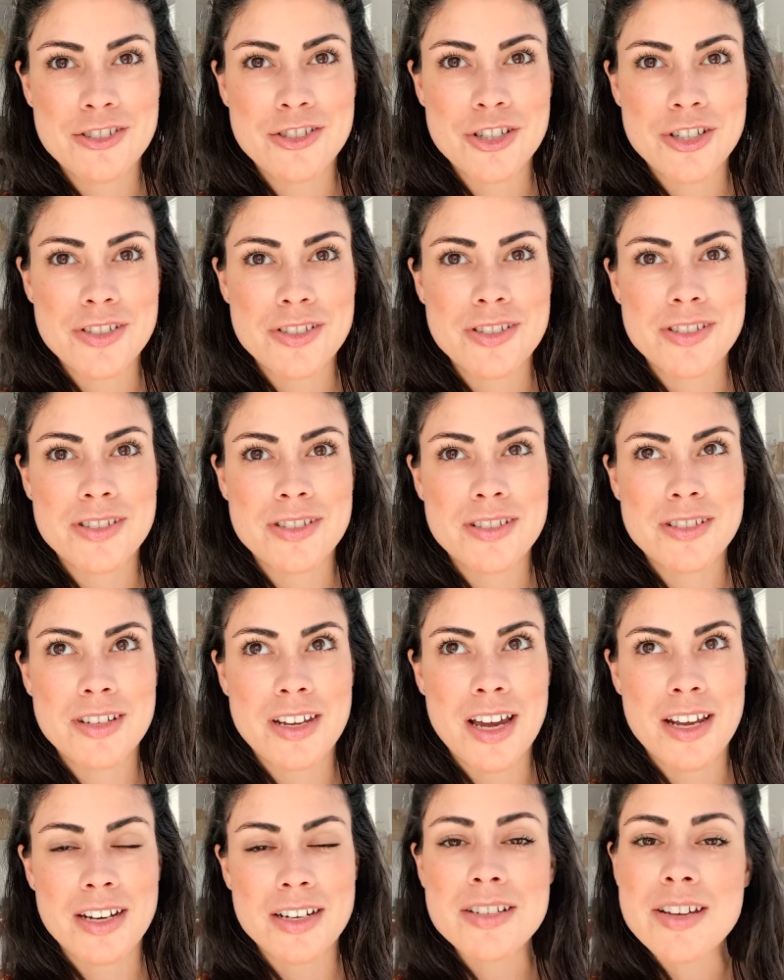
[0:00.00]
just
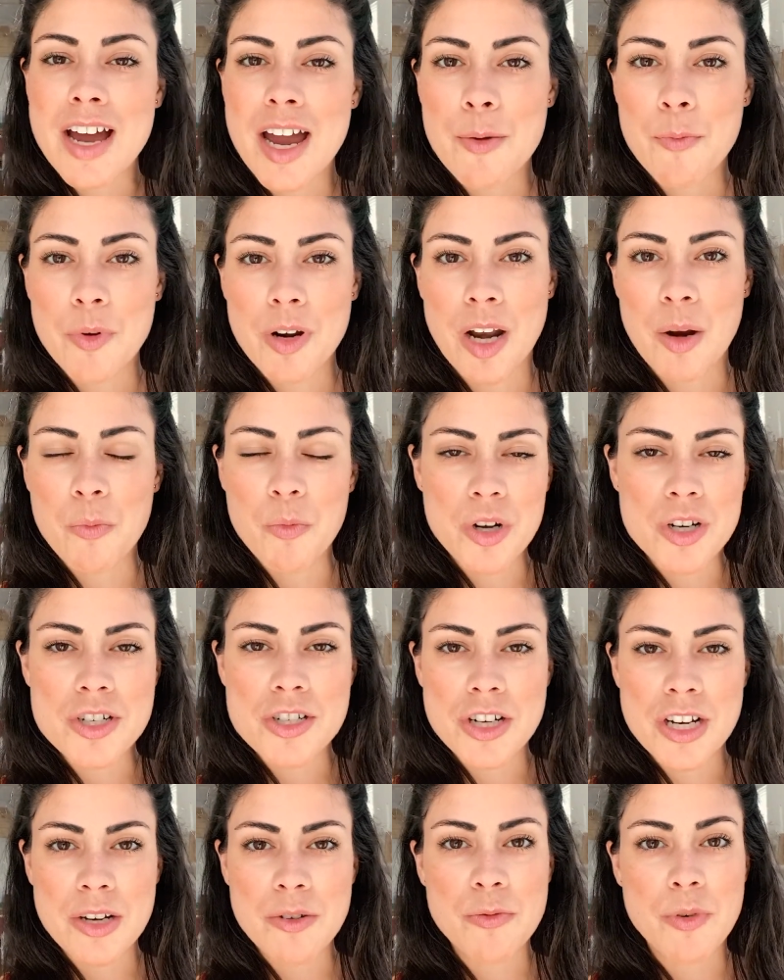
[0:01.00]
at a time when I'm
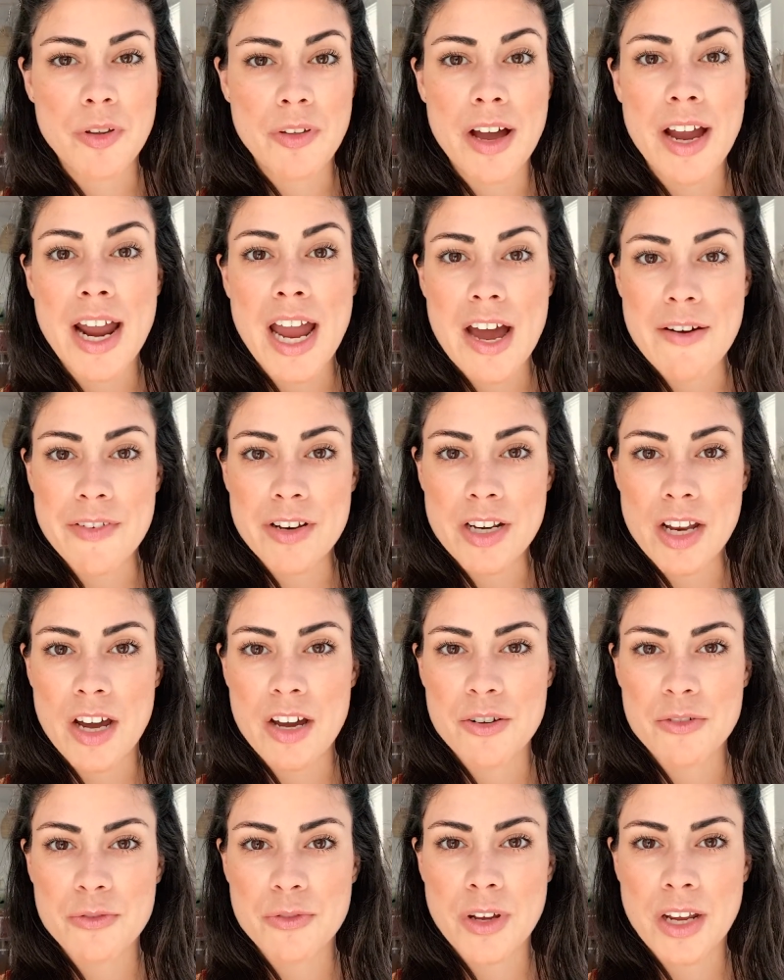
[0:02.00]
wondering, will I have
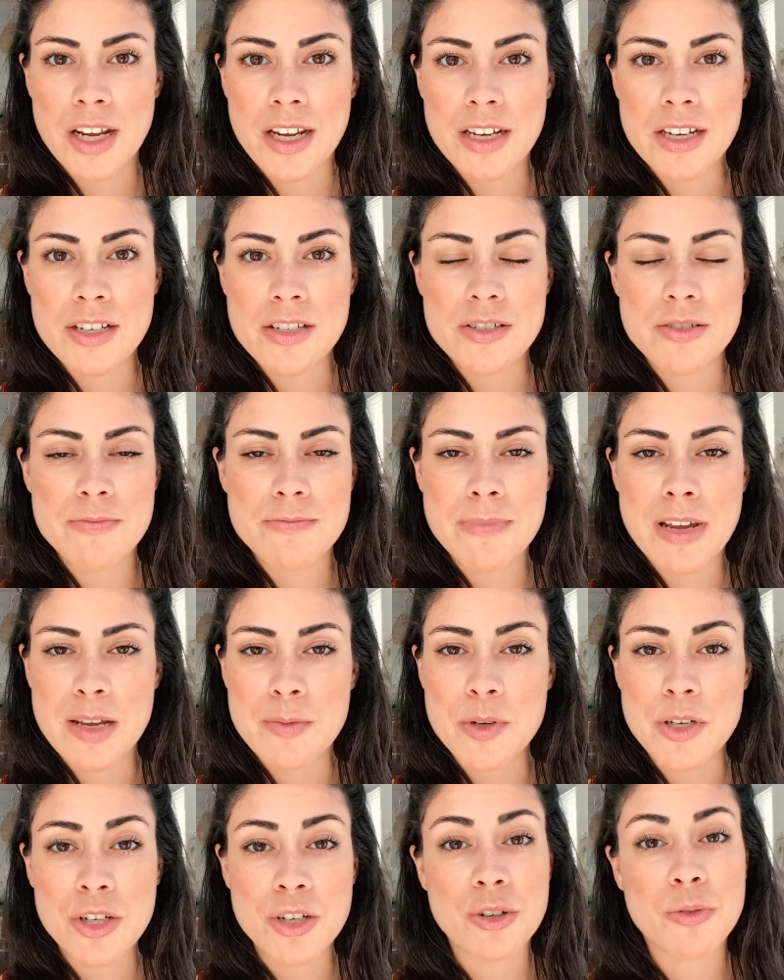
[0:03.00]
enough? And
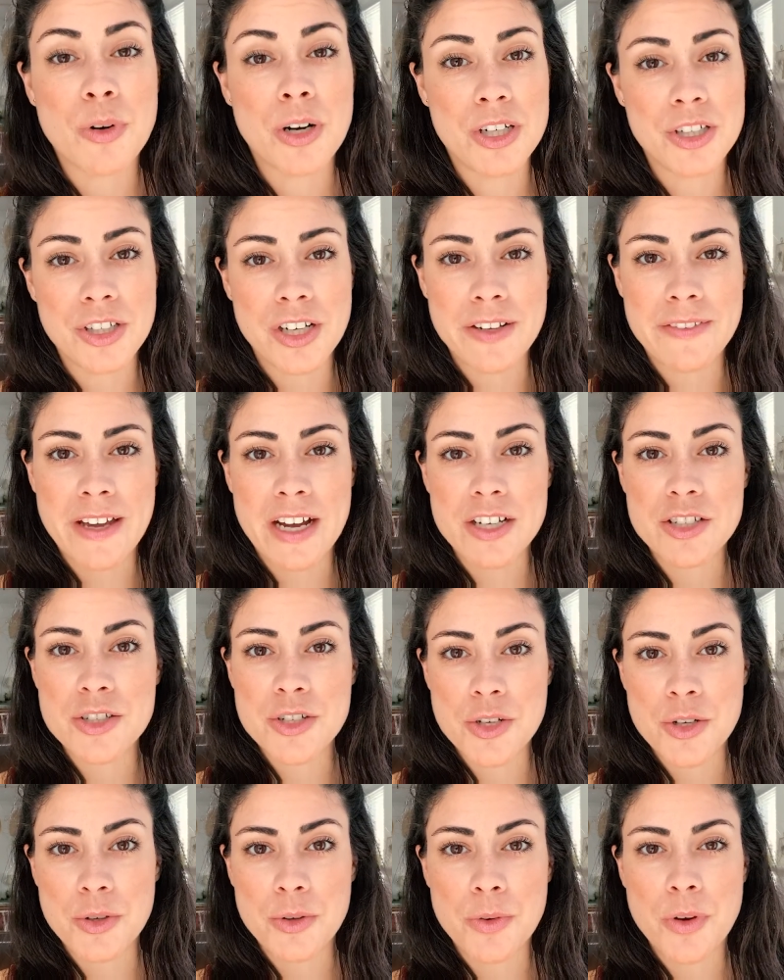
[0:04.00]
maybe you're wondering that
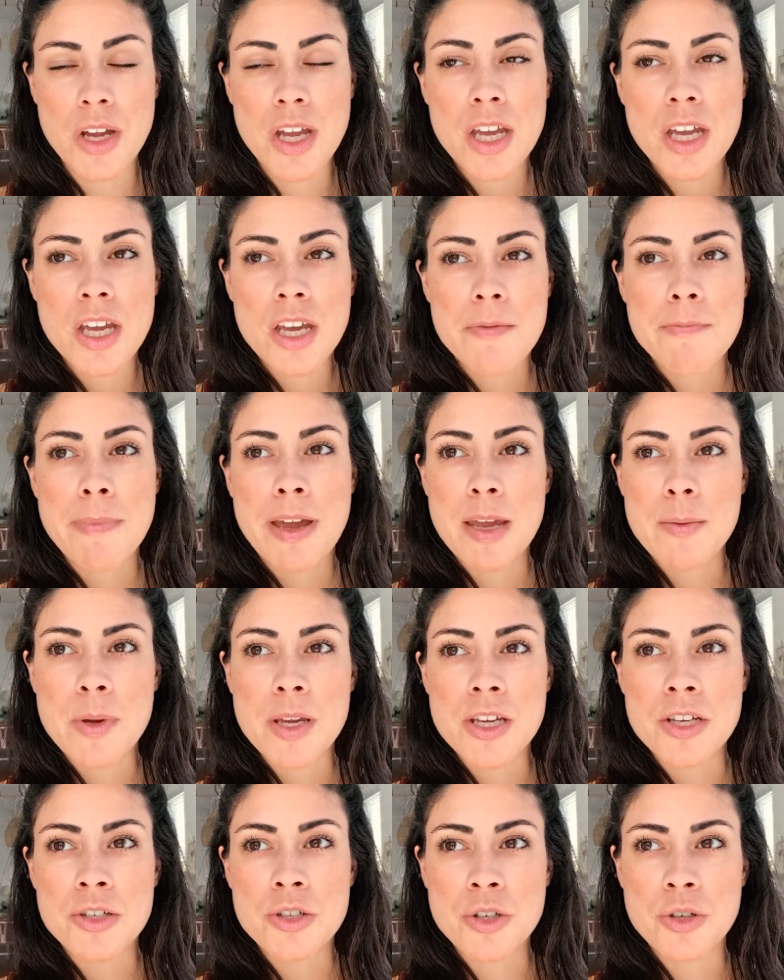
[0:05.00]
too.
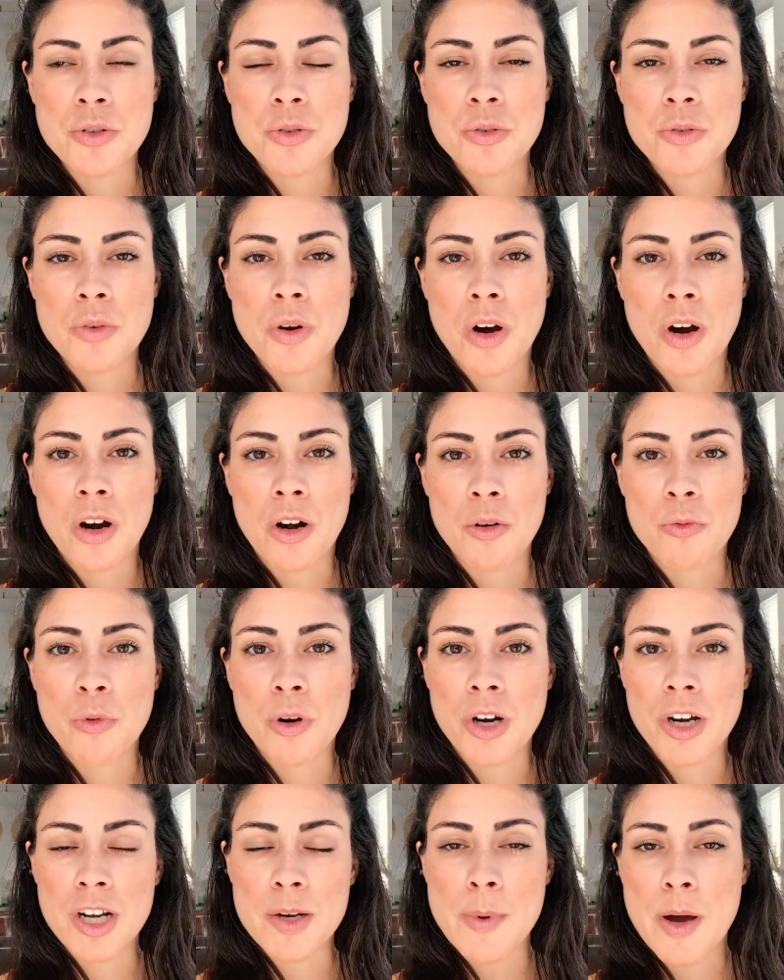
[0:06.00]
Maybe you are
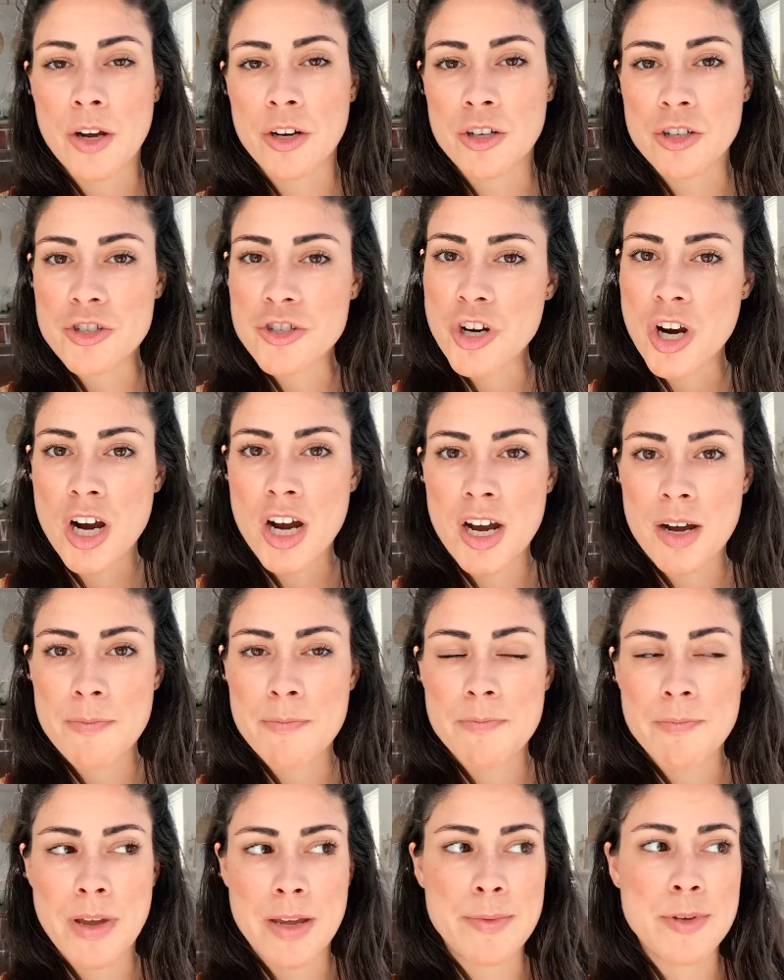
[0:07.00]
worried about your
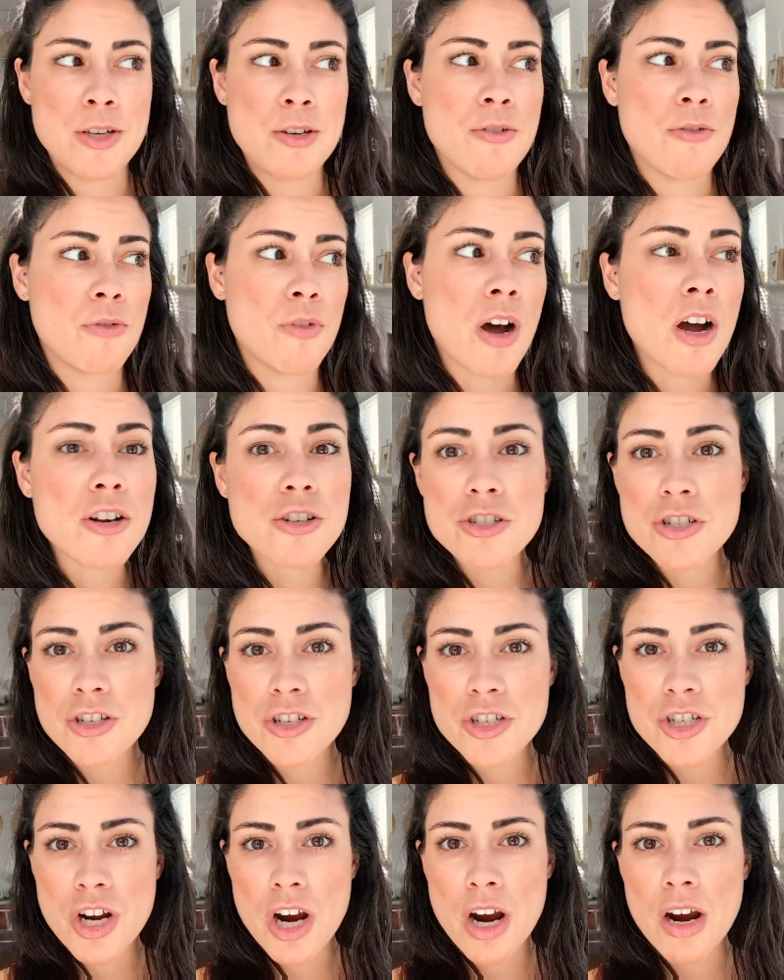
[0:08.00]
job. Maybe you've lost
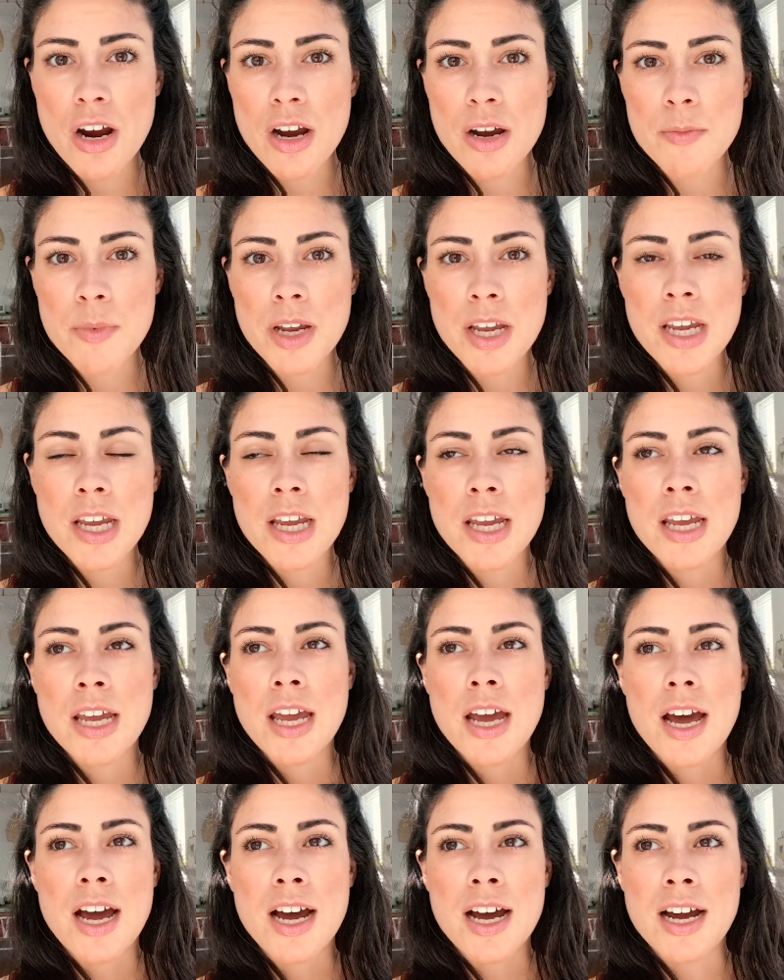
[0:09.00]
your job.
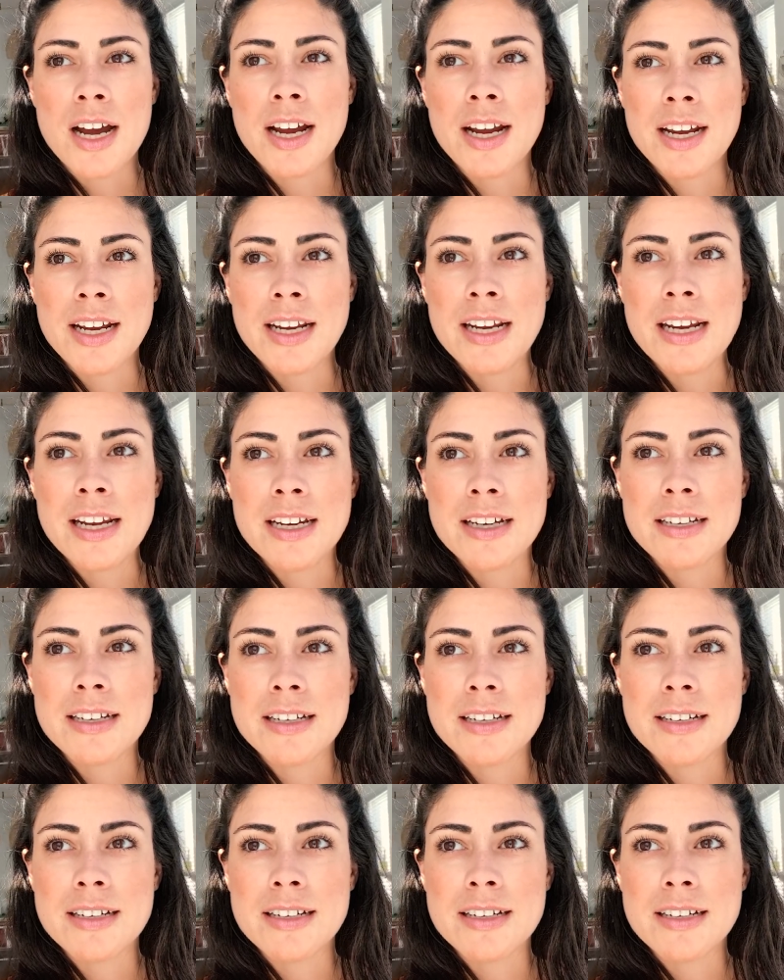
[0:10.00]
I